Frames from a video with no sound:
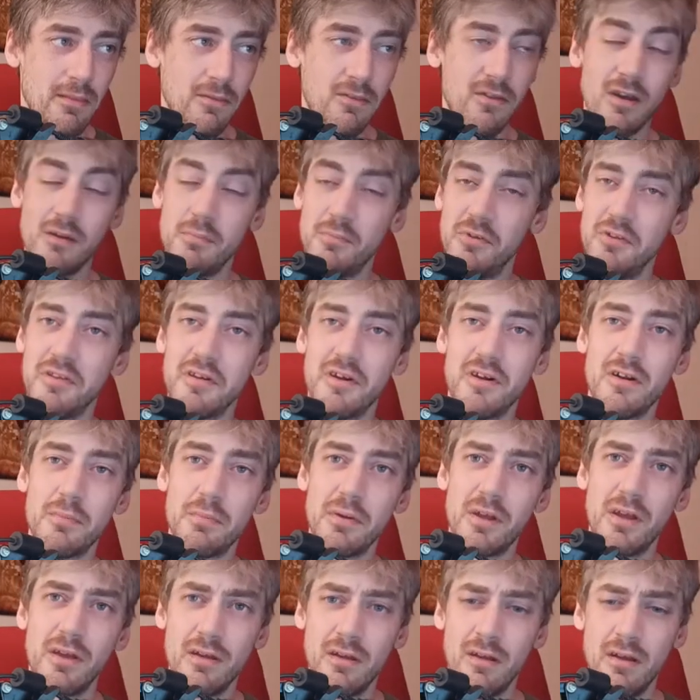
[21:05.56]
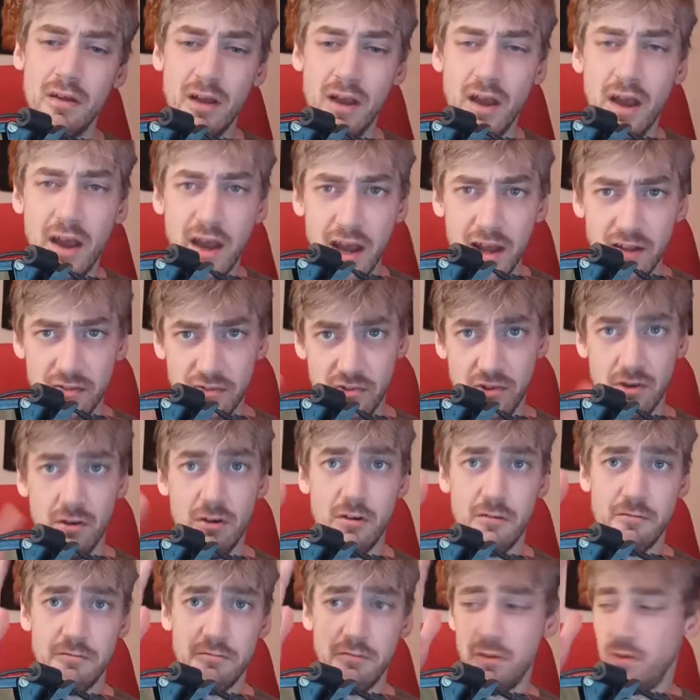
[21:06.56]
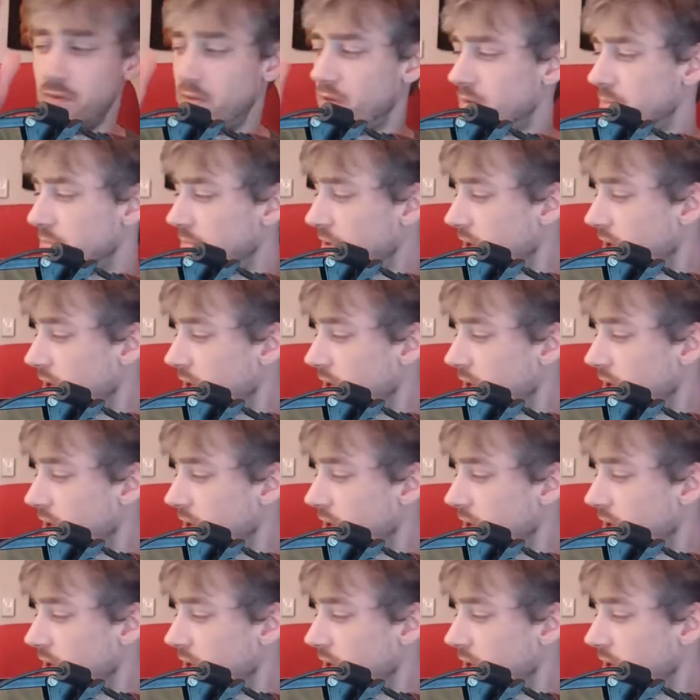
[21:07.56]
Dermal therapy. Hats off to them.